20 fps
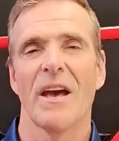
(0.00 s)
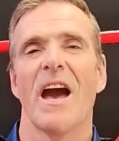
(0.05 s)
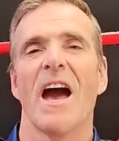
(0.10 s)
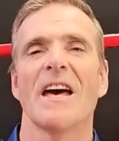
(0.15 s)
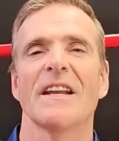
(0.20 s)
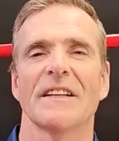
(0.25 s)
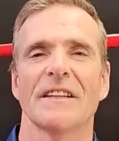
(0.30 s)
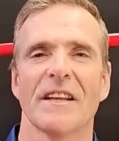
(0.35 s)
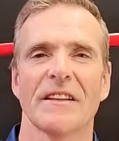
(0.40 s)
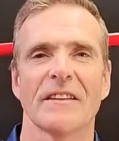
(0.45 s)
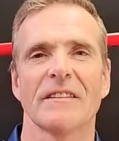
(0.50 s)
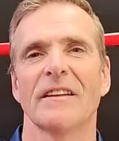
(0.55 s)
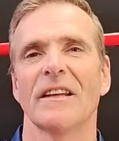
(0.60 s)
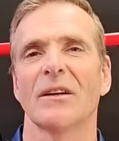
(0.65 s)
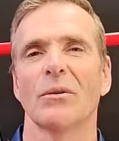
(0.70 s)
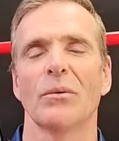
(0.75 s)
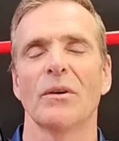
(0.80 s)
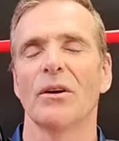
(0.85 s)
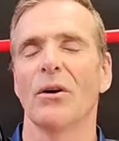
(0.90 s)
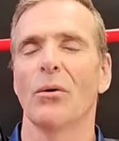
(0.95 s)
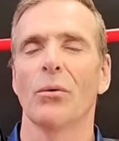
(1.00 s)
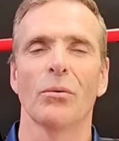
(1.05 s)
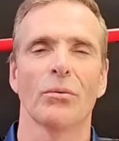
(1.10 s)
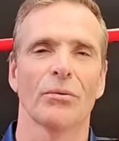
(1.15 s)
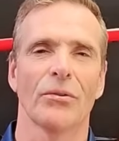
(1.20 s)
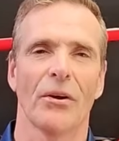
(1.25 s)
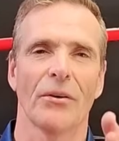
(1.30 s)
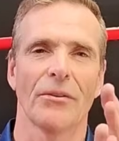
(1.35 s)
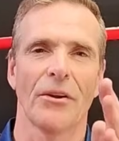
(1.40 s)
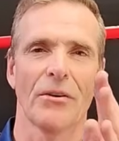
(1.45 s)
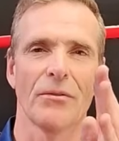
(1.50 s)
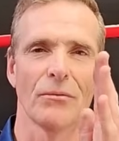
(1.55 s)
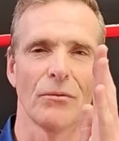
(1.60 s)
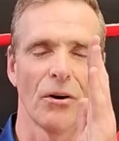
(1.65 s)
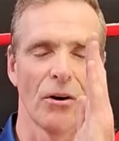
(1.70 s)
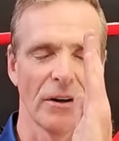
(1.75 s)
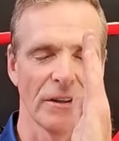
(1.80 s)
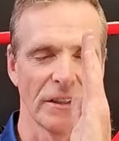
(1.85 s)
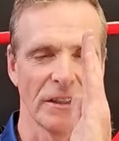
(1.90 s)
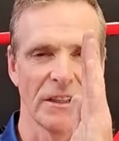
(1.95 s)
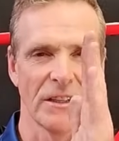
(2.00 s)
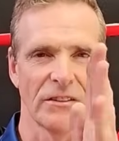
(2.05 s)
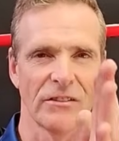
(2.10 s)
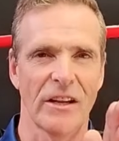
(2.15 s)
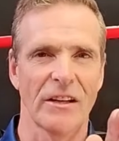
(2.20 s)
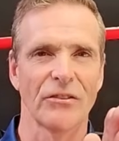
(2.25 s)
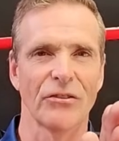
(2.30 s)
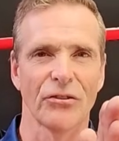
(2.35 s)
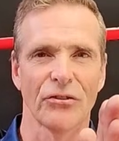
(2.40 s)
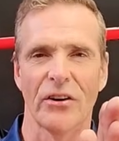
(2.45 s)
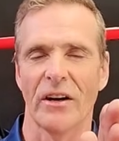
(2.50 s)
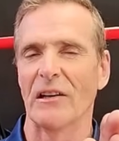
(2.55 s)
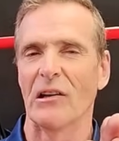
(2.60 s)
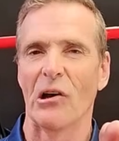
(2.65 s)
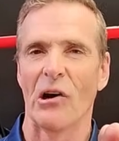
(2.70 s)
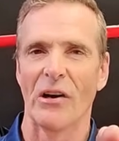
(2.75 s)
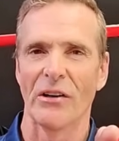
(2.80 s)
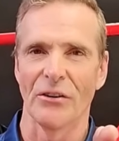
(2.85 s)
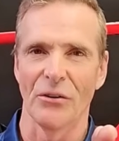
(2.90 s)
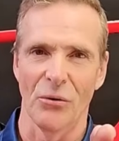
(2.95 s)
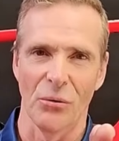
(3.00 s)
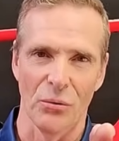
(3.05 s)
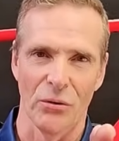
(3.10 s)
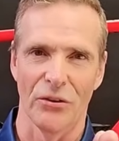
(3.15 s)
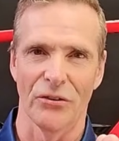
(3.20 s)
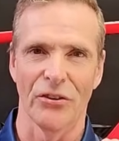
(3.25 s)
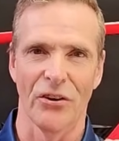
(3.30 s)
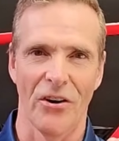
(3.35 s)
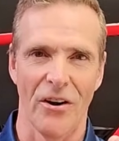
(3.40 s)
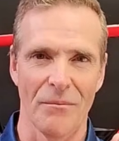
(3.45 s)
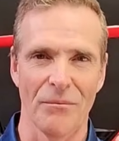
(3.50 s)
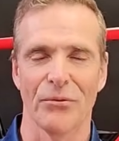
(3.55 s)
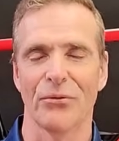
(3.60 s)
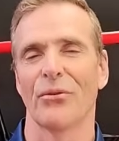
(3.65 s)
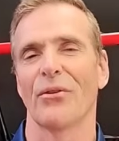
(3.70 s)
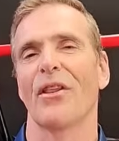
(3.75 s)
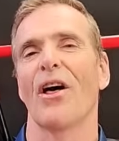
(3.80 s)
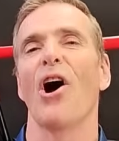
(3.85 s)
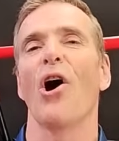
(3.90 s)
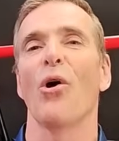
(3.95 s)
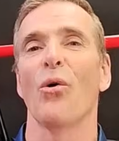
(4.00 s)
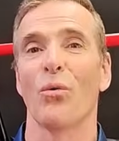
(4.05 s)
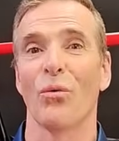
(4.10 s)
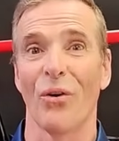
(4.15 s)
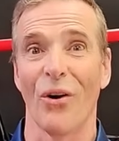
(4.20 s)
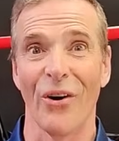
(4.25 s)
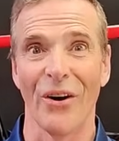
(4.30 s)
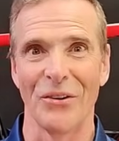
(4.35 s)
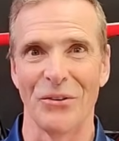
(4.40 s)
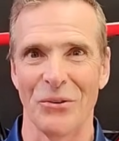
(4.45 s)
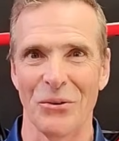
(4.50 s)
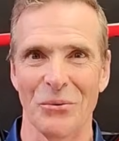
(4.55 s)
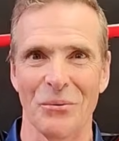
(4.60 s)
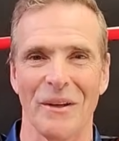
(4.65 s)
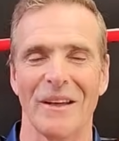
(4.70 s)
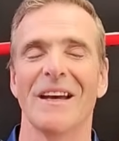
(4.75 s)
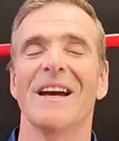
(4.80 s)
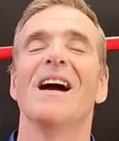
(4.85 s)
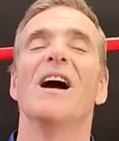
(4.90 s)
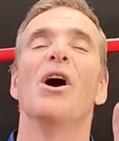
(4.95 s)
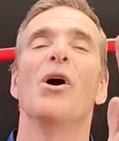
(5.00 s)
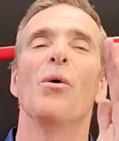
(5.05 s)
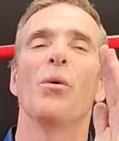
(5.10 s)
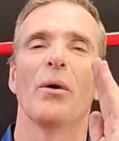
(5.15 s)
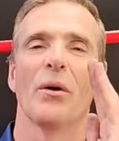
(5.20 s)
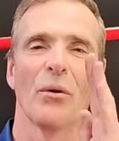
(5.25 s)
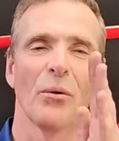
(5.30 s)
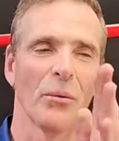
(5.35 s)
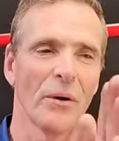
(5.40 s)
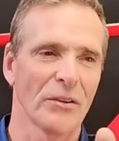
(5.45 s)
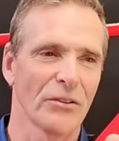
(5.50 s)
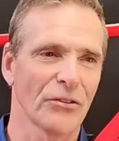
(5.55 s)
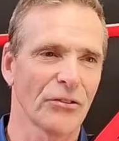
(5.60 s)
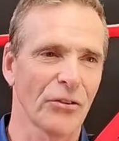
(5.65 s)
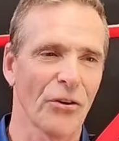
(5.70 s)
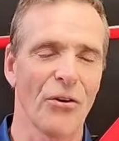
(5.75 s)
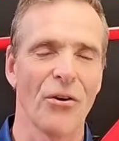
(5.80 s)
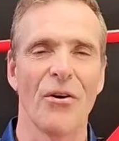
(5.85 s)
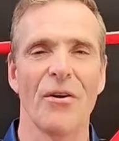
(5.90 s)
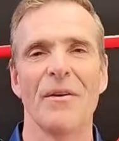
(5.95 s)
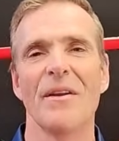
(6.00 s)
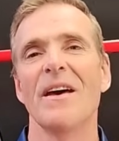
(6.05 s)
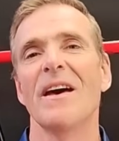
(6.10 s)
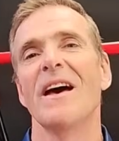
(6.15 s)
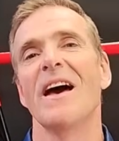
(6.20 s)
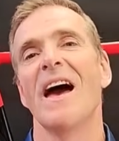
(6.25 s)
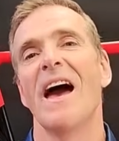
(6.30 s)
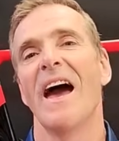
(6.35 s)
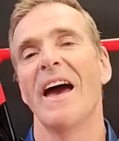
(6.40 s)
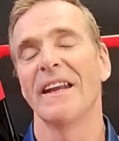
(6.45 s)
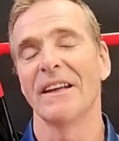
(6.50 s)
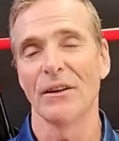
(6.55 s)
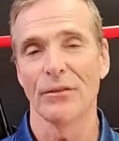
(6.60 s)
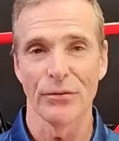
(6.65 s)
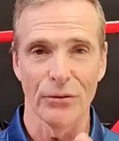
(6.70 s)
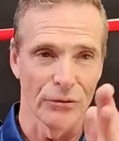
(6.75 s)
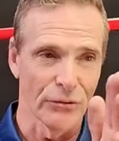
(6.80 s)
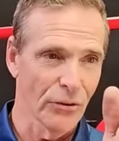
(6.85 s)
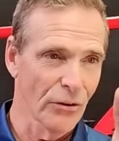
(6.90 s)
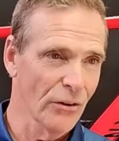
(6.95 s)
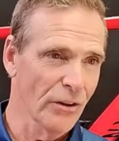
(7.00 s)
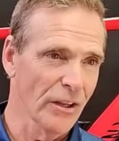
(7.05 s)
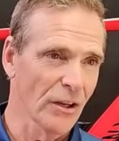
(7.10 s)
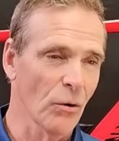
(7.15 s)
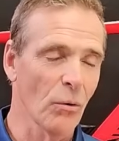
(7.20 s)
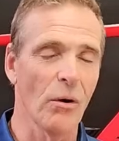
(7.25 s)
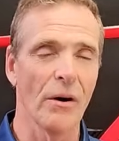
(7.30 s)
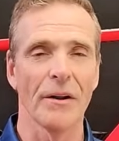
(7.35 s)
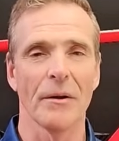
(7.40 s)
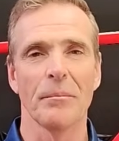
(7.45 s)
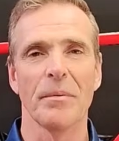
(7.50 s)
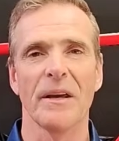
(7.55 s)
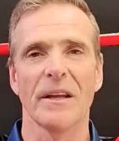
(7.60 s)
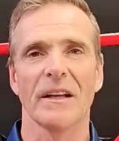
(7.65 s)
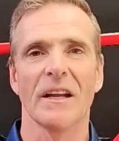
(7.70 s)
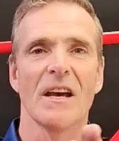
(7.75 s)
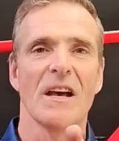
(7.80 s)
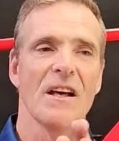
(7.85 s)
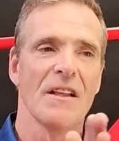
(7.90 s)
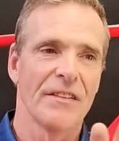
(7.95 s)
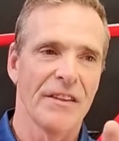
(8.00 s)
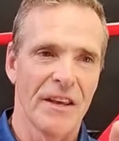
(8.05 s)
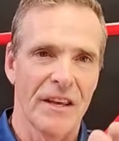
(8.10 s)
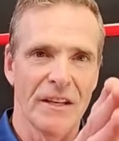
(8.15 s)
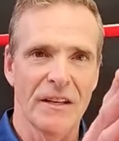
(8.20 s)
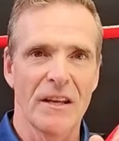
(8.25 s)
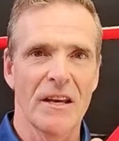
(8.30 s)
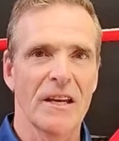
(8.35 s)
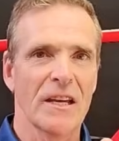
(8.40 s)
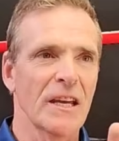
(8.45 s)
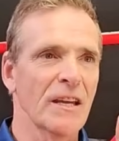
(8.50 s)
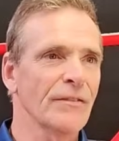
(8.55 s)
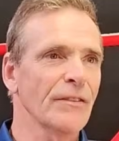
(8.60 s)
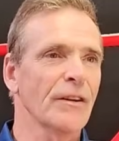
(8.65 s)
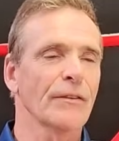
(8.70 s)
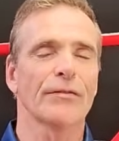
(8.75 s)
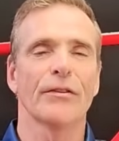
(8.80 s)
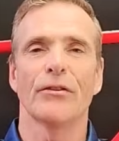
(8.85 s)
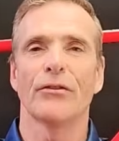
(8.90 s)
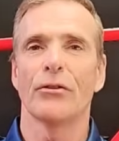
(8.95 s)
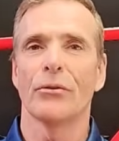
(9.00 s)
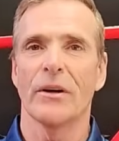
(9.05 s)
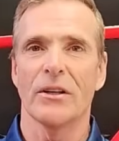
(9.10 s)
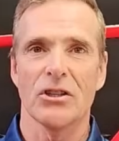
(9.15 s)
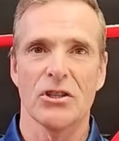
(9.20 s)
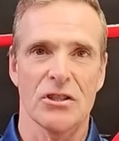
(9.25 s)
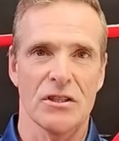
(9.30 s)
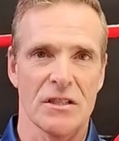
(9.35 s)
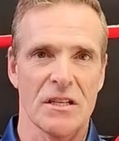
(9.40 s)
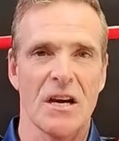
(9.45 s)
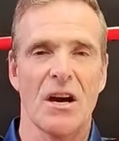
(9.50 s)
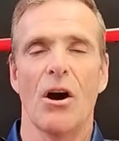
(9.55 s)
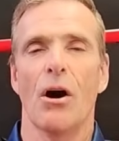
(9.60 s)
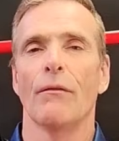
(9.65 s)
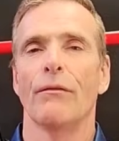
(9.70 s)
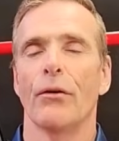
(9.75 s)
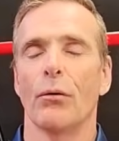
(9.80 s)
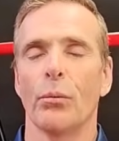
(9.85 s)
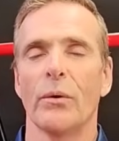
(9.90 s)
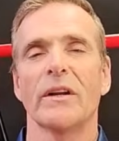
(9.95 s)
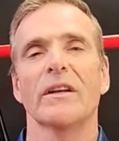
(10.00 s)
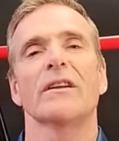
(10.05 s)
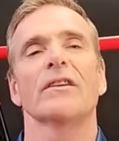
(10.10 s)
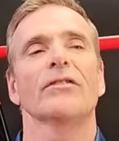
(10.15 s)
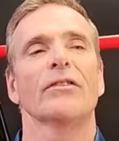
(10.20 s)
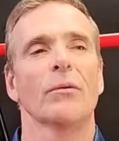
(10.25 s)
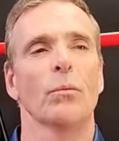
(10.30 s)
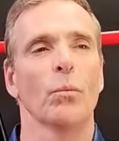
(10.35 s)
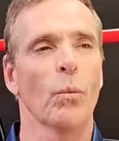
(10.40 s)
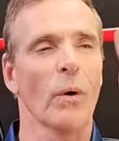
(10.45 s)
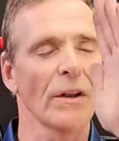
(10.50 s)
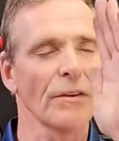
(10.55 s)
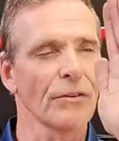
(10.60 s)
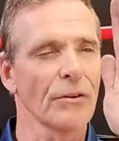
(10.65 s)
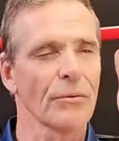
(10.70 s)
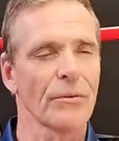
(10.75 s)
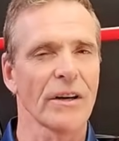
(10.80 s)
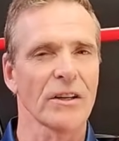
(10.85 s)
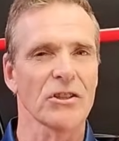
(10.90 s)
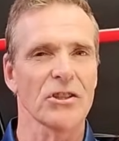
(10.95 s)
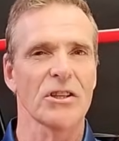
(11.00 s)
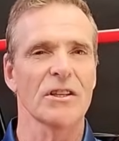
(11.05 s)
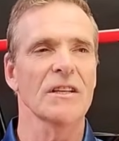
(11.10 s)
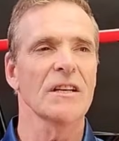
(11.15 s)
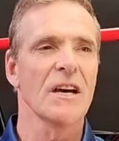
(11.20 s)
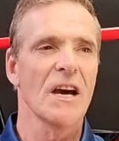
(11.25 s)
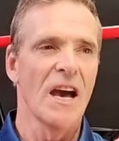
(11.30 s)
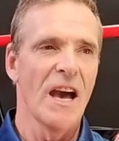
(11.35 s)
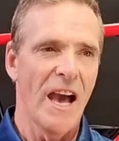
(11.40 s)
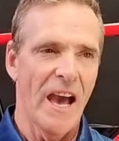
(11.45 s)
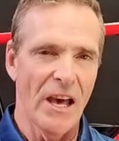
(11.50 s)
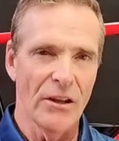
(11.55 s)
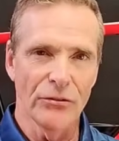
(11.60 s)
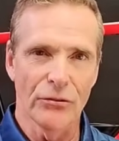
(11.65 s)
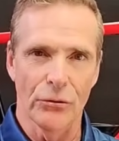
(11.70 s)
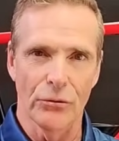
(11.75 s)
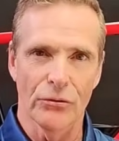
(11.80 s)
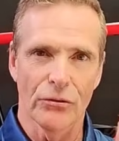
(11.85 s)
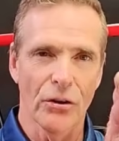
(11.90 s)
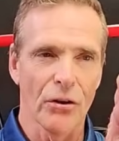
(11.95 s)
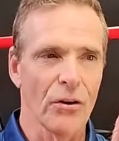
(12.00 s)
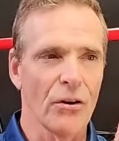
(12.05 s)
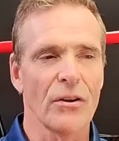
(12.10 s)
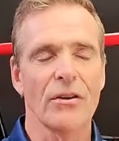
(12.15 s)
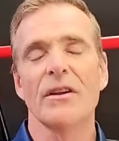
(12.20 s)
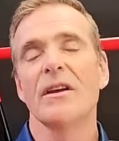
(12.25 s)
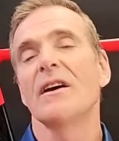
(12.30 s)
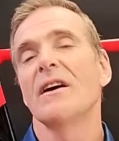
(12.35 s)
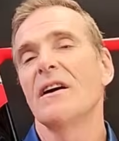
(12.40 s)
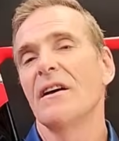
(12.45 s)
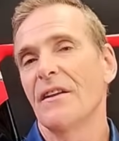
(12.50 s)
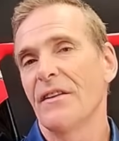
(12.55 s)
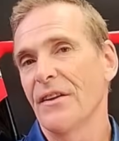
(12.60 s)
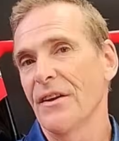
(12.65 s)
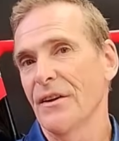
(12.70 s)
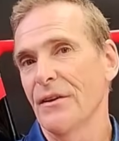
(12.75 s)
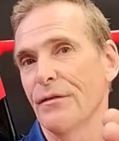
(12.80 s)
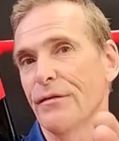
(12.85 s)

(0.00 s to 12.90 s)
And another thing, we also don't ride in a dead straight line all the time through the whole ride, do we? We always turn. And if you're turning quite a bit, then even if the direction of the wind is in one direction, as you turn, then